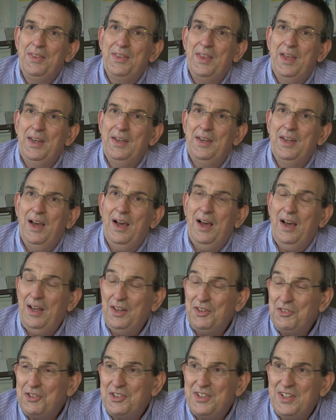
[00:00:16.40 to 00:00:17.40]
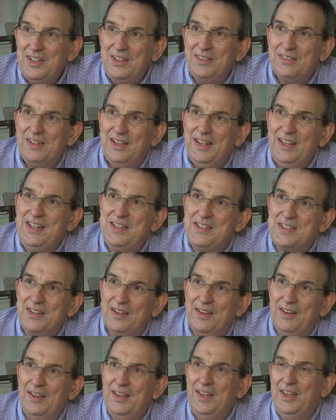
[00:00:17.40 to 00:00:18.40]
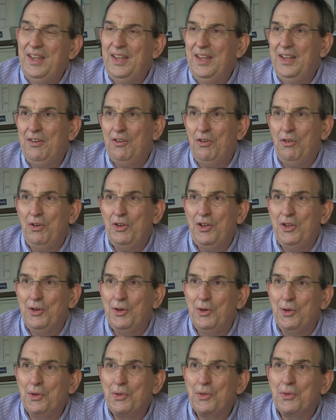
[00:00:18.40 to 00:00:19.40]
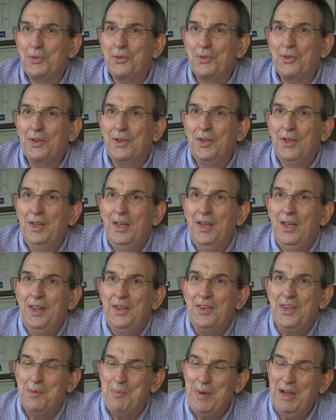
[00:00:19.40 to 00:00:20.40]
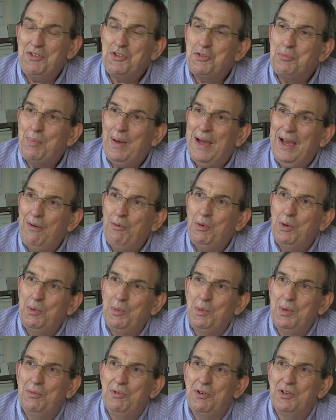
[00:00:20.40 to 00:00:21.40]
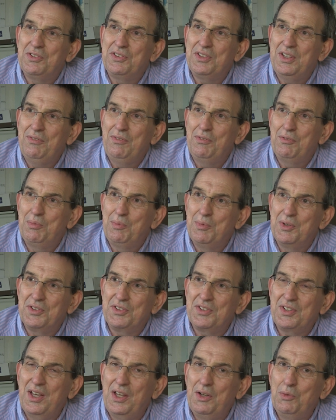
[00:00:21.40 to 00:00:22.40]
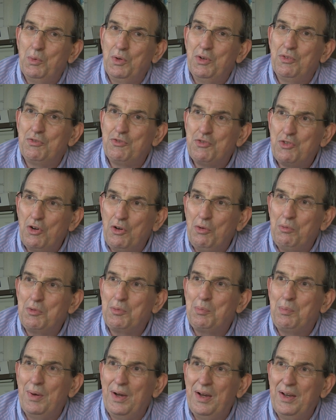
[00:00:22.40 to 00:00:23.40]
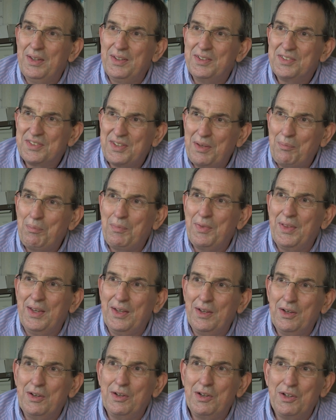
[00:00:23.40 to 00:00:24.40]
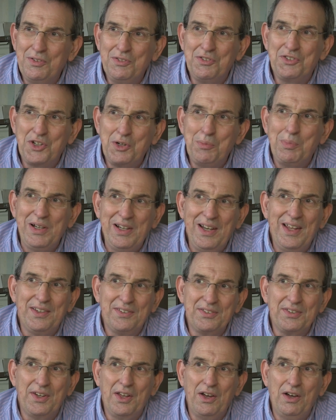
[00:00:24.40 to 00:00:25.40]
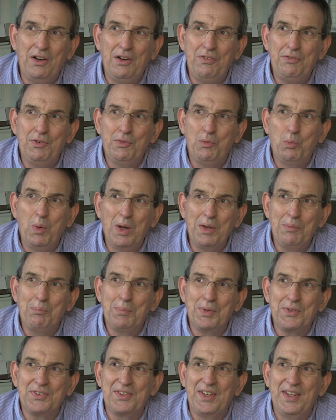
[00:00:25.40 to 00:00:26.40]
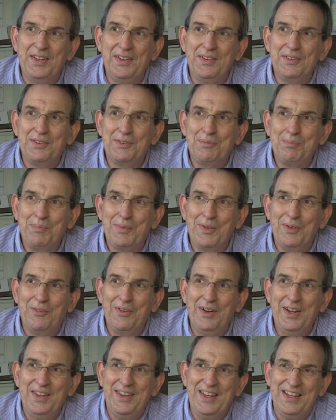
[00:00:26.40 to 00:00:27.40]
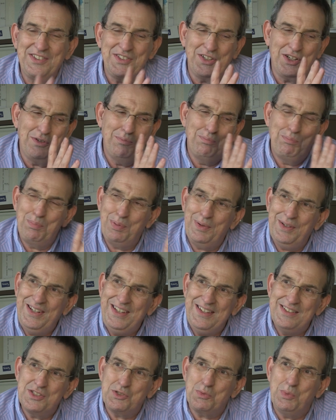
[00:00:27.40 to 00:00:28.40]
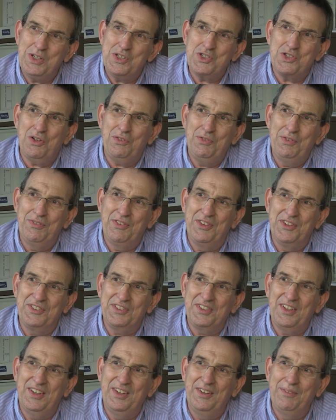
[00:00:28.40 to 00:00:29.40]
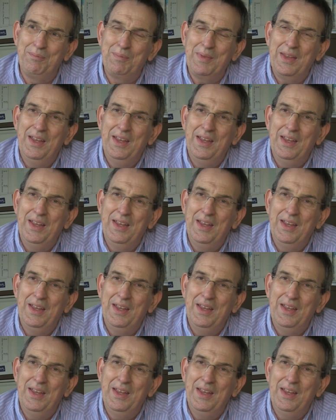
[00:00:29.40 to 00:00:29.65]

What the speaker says: Then 100 years later, here on Earth, the amount of power we were receiving from the sun would have dropped by something considerably less than half of 1%. All right, and that's a complete switch off of the sun.